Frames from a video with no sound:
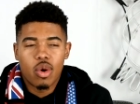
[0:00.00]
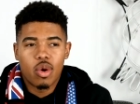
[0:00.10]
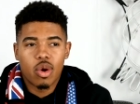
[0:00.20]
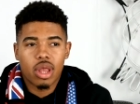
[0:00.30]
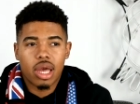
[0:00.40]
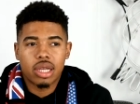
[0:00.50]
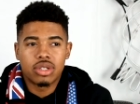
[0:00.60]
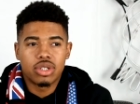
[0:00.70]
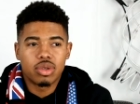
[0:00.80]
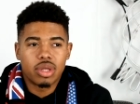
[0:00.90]
Or like
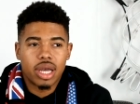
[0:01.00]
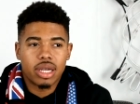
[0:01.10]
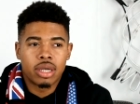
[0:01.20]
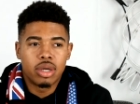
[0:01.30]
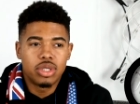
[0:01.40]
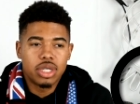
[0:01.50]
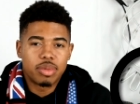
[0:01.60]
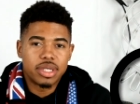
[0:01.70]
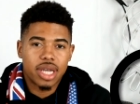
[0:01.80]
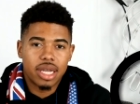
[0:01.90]
shoot, like Gucci
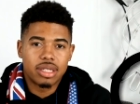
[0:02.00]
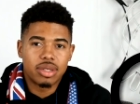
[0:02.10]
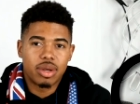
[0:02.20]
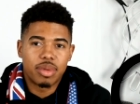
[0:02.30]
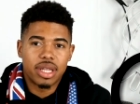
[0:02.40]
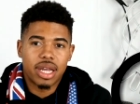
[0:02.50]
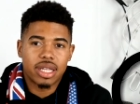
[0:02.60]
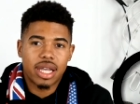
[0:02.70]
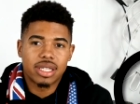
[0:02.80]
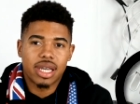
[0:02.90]
would be tight too. I mean,
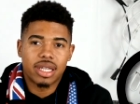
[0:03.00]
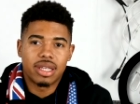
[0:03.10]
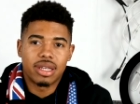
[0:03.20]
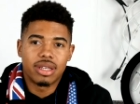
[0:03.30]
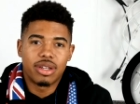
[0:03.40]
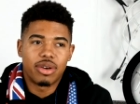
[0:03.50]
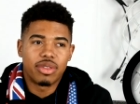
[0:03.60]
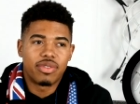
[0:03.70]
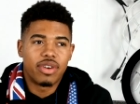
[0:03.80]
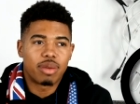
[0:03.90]
like that's like the, you know,
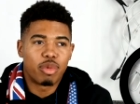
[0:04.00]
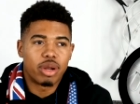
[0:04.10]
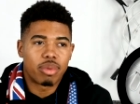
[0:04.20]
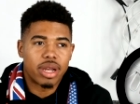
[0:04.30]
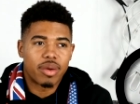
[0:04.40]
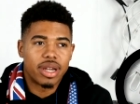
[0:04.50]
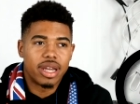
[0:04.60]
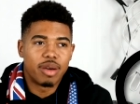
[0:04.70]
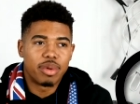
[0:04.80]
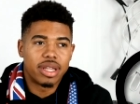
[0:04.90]
the fuckboy brand right
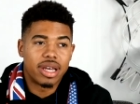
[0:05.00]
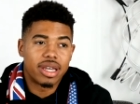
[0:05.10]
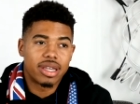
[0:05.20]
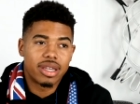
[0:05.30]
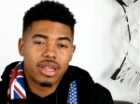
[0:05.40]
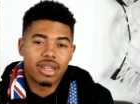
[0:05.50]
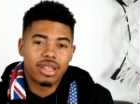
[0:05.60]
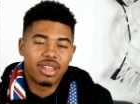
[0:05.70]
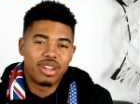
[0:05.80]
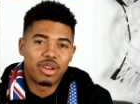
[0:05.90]
now. But like,
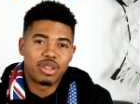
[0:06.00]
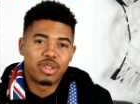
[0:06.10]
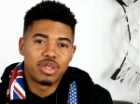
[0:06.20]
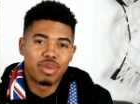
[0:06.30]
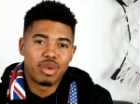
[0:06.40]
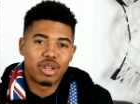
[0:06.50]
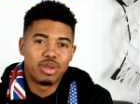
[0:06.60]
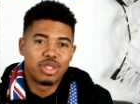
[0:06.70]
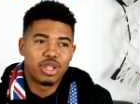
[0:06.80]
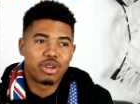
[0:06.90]
you know, doing something with
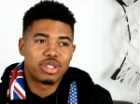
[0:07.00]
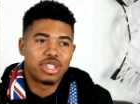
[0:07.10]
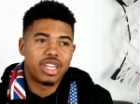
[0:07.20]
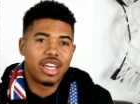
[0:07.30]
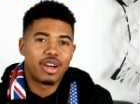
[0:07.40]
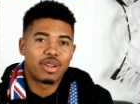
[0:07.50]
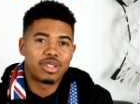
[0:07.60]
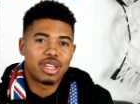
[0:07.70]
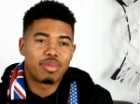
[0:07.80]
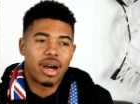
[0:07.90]
Gucci or Chanel
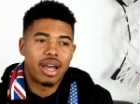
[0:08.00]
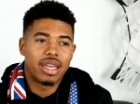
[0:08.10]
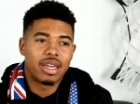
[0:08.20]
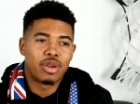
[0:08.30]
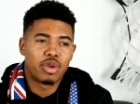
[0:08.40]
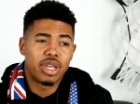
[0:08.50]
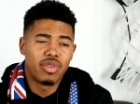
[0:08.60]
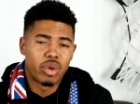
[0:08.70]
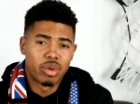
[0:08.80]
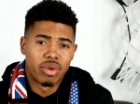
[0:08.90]
or something high end, or
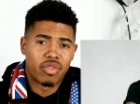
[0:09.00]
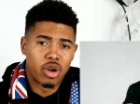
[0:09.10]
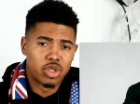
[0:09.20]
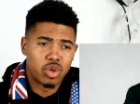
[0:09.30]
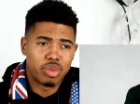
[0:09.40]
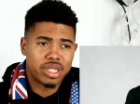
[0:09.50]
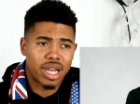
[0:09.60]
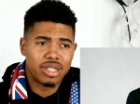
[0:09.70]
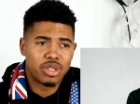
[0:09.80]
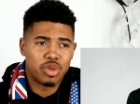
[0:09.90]
even working with Virgil would be
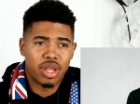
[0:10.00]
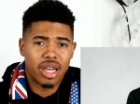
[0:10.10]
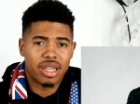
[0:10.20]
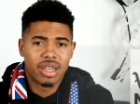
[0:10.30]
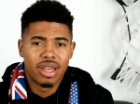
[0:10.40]
tight too. Like